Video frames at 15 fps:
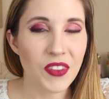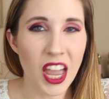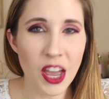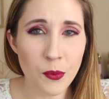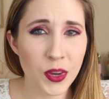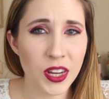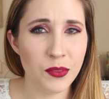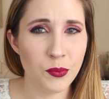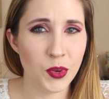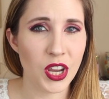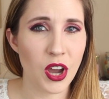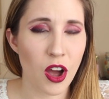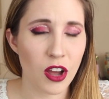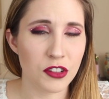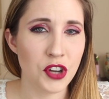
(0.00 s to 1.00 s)
And when
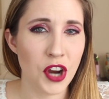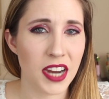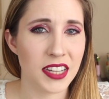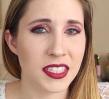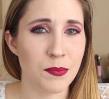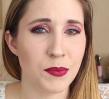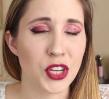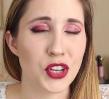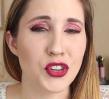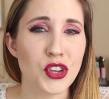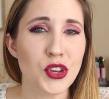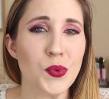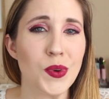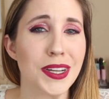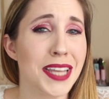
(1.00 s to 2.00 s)
we all try something
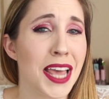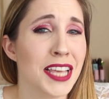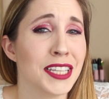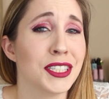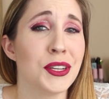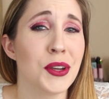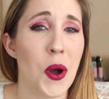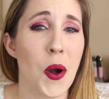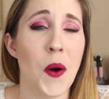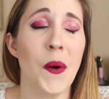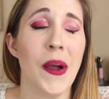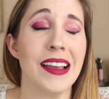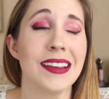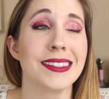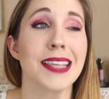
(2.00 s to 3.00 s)
new, it doesn't
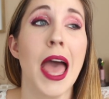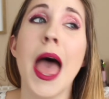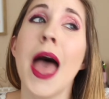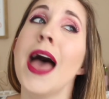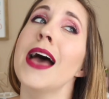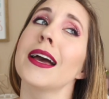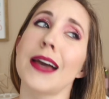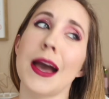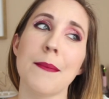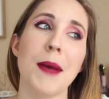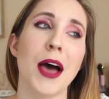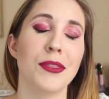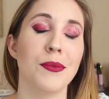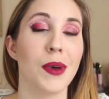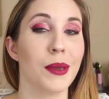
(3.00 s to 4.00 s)
always come
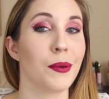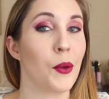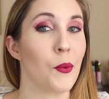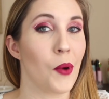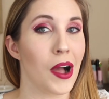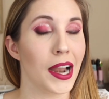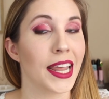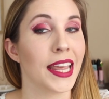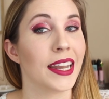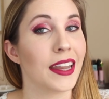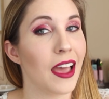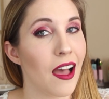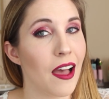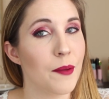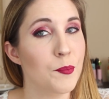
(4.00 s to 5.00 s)
out the way we wanted.
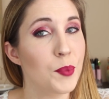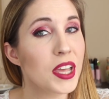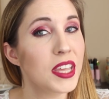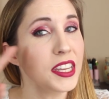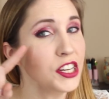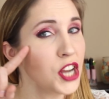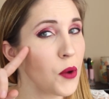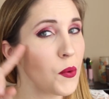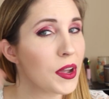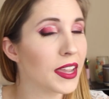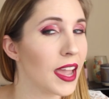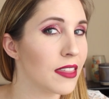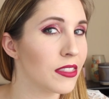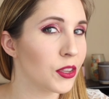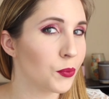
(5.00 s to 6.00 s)
But, you know,
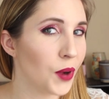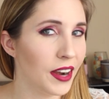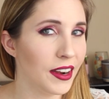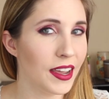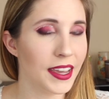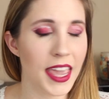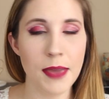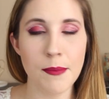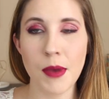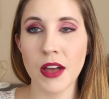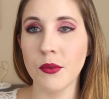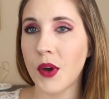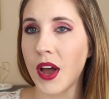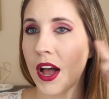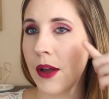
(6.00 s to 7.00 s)
again, the right eye came
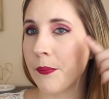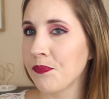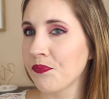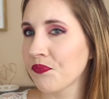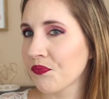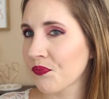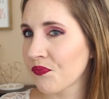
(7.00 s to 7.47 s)
out well.